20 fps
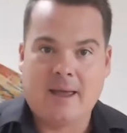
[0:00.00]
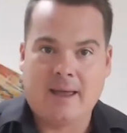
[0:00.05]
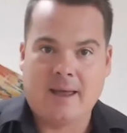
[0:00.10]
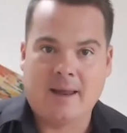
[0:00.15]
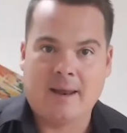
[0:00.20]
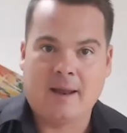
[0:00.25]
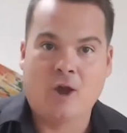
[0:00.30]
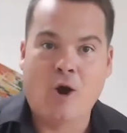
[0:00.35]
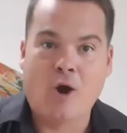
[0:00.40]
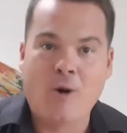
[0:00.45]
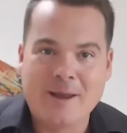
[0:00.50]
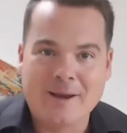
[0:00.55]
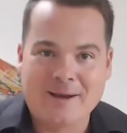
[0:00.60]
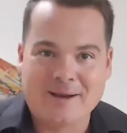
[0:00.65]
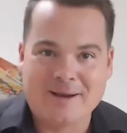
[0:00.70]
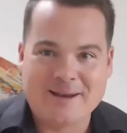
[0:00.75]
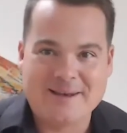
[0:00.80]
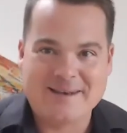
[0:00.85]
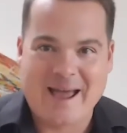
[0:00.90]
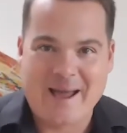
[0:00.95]
going
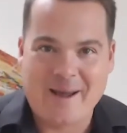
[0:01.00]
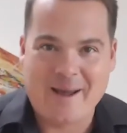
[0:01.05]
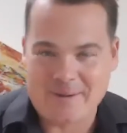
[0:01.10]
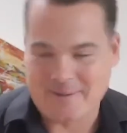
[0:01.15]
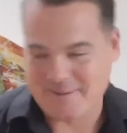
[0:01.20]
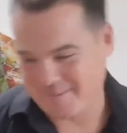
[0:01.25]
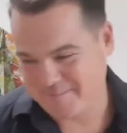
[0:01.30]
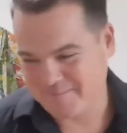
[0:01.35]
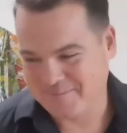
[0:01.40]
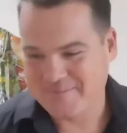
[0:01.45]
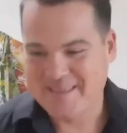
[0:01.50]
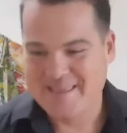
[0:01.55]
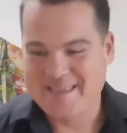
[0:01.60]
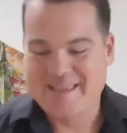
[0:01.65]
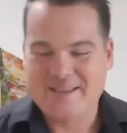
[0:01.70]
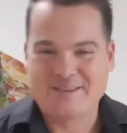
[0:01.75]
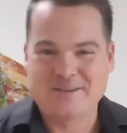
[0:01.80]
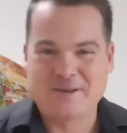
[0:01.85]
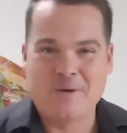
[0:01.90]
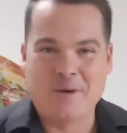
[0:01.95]
down.
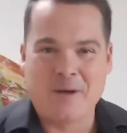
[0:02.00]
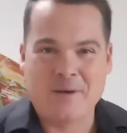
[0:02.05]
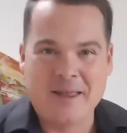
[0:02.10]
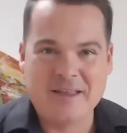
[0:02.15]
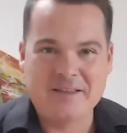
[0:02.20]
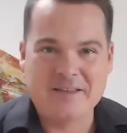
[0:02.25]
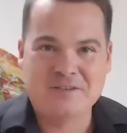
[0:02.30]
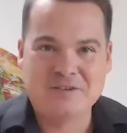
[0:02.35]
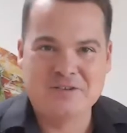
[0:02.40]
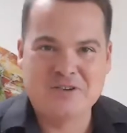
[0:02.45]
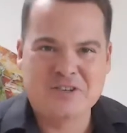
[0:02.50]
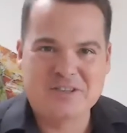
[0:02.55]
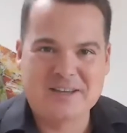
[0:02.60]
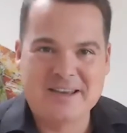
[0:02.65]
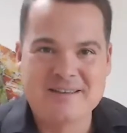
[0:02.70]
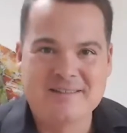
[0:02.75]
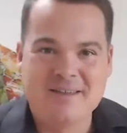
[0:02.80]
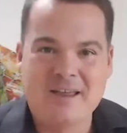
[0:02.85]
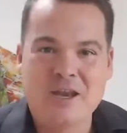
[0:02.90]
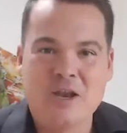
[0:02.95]
So let's just
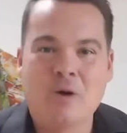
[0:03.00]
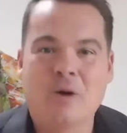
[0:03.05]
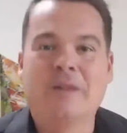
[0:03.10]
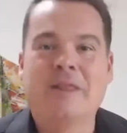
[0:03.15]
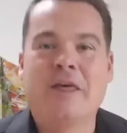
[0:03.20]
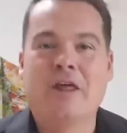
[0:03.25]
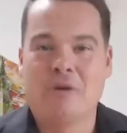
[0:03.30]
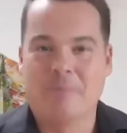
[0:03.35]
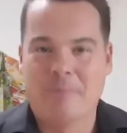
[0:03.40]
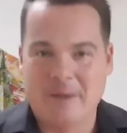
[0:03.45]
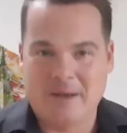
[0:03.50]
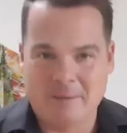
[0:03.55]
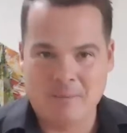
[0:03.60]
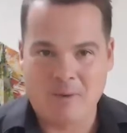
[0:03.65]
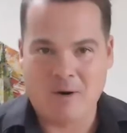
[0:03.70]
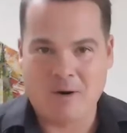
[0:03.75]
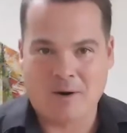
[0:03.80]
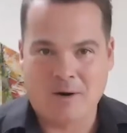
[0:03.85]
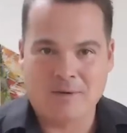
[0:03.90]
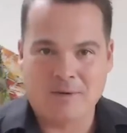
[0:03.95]
continue a little bit
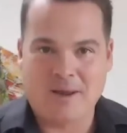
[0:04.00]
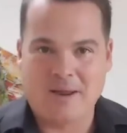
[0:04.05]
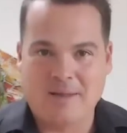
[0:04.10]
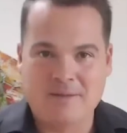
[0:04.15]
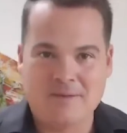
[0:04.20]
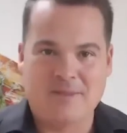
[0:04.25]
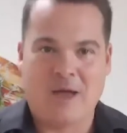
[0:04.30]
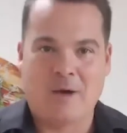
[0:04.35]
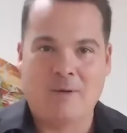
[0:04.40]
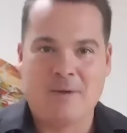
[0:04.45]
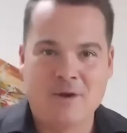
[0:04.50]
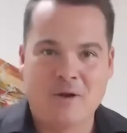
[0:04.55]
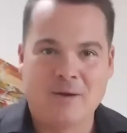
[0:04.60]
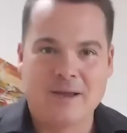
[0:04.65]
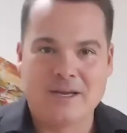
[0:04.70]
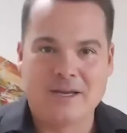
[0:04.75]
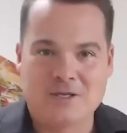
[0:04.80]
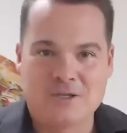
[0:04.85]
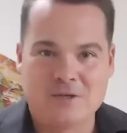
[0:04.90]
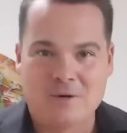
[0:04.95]
more that we don't
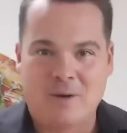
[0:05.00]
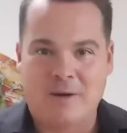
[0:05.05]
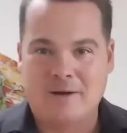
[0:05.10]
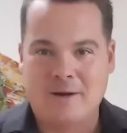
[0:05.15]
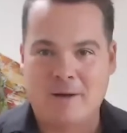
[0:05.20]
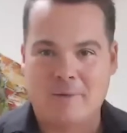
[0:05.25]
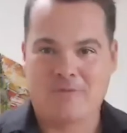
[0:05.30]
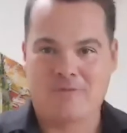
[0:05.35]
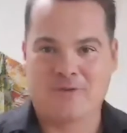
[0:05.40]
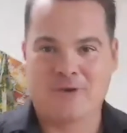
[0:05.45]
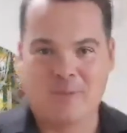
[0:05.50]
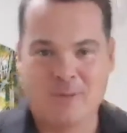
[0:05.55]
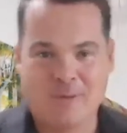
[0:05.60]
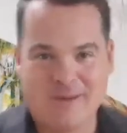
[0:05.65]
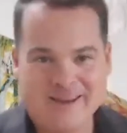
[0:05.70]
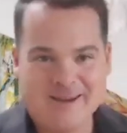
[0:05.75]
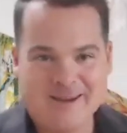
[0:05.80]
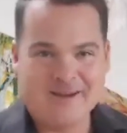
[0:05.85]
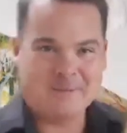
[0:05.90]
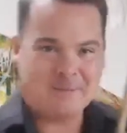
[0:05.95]
get too uncomfortable
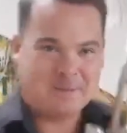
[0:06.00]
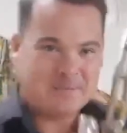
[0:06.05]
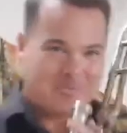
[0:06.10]
here.